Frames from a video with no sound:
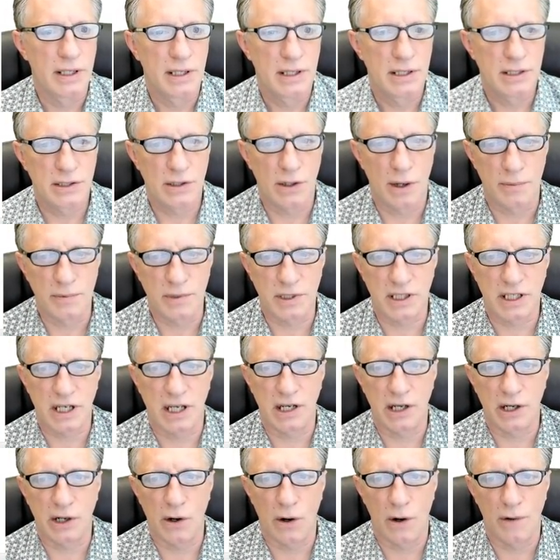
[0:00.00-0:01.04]
So I'm just
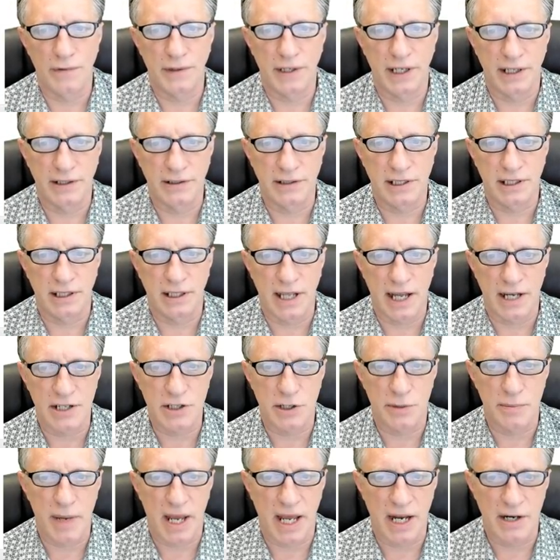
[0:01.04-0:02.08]
going to go over here to
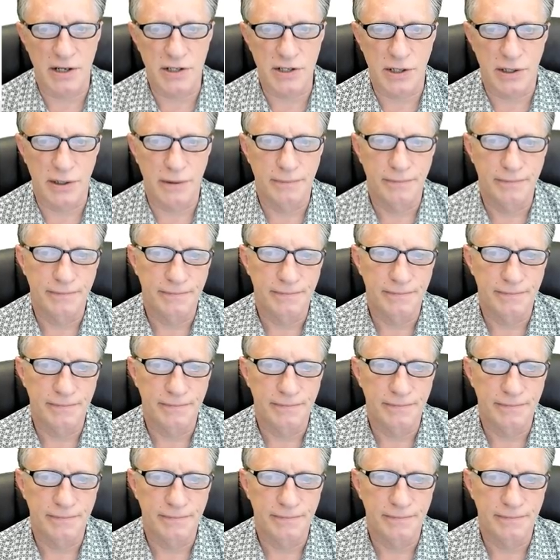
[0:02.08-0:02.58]
Ledger Manager.